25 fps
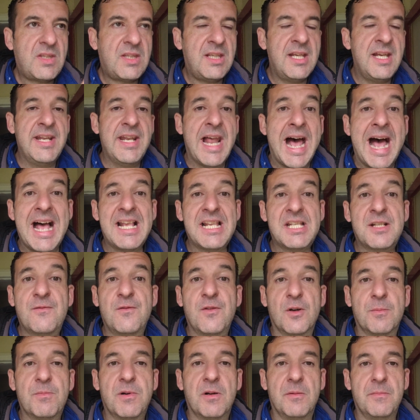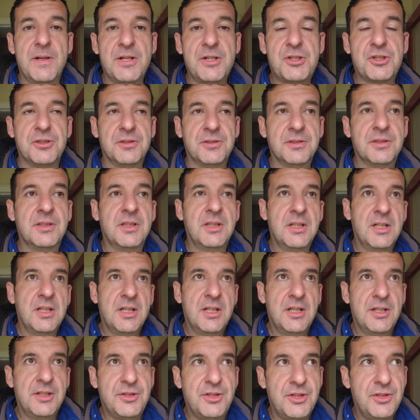and ask for permission
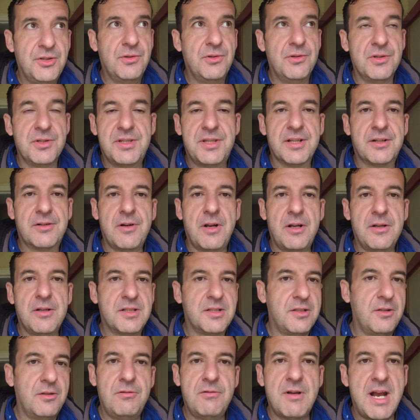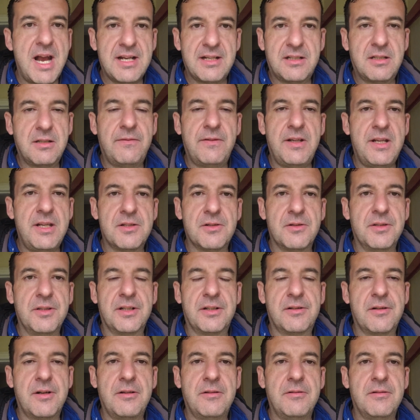to use the grounds, to do activities on the
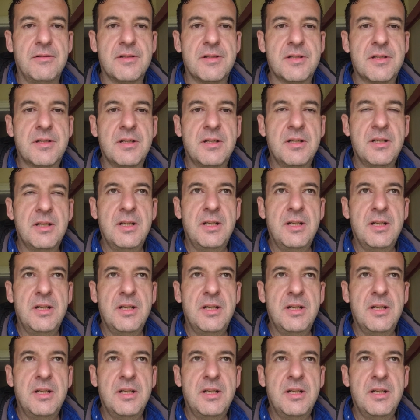grounds,